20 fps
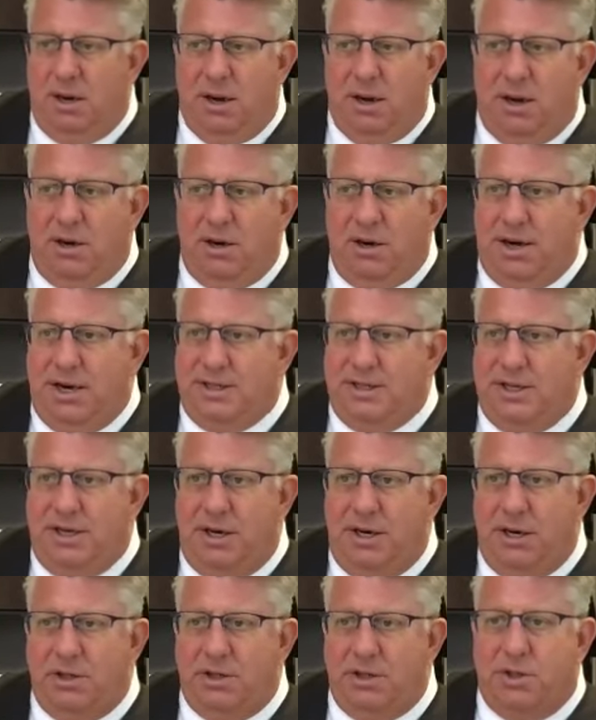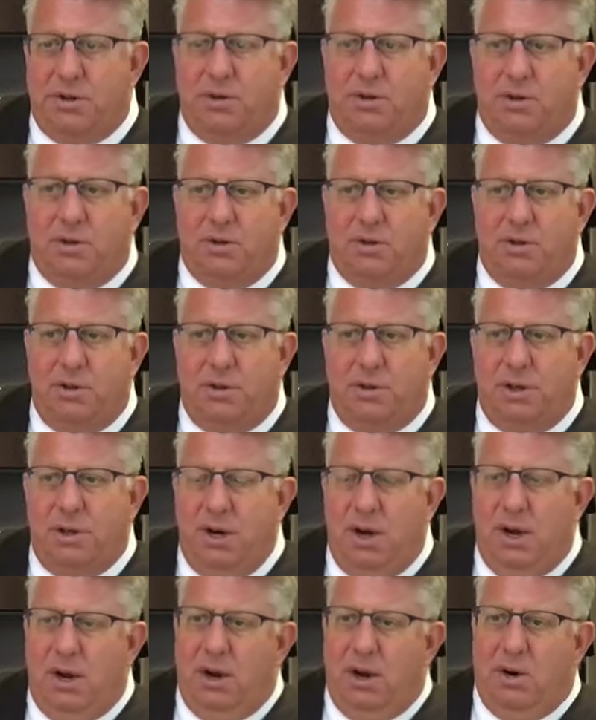under 18 years old,
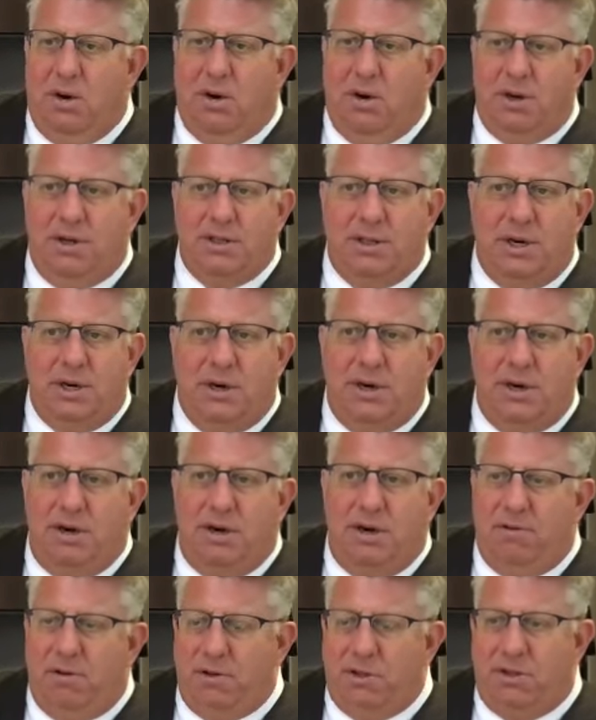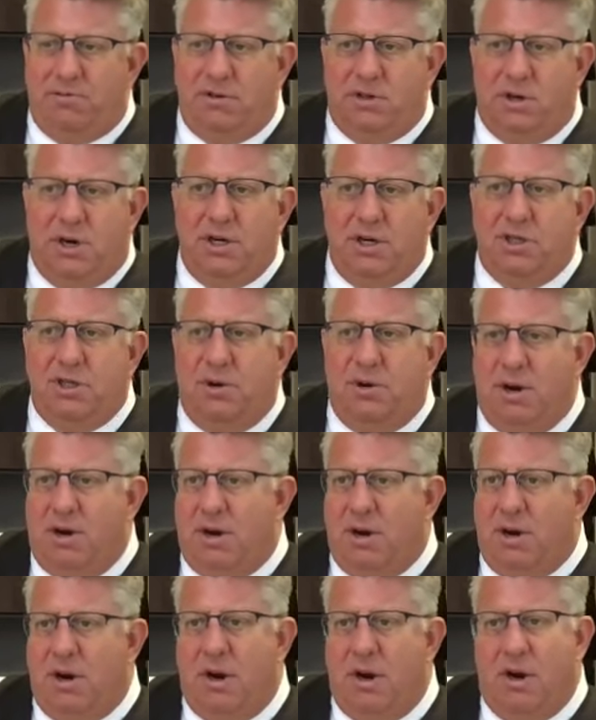or is under influence of drugs or
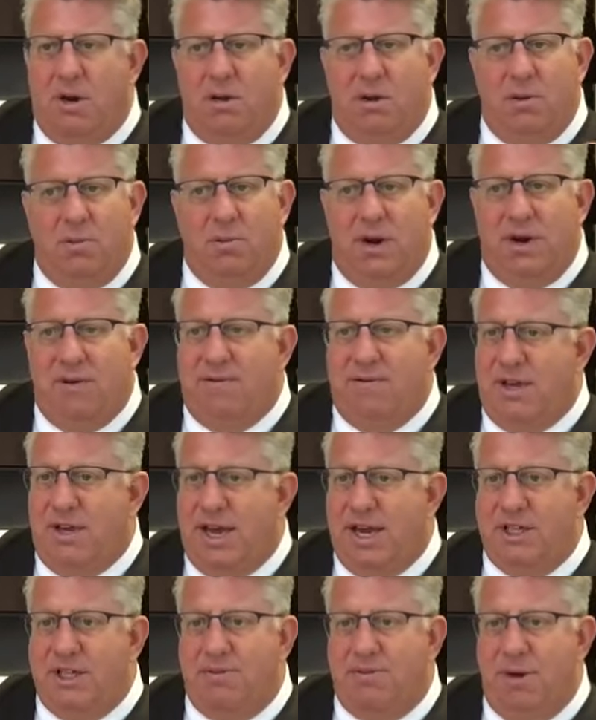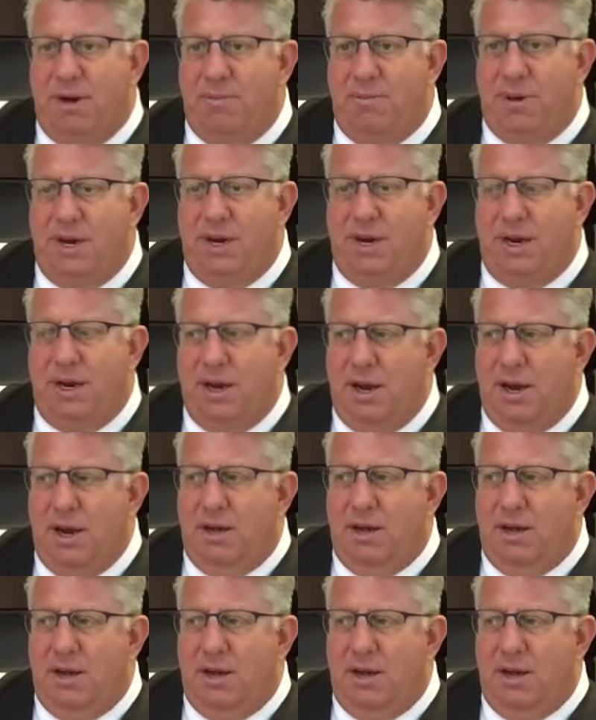alcohol, or whatever the case may be.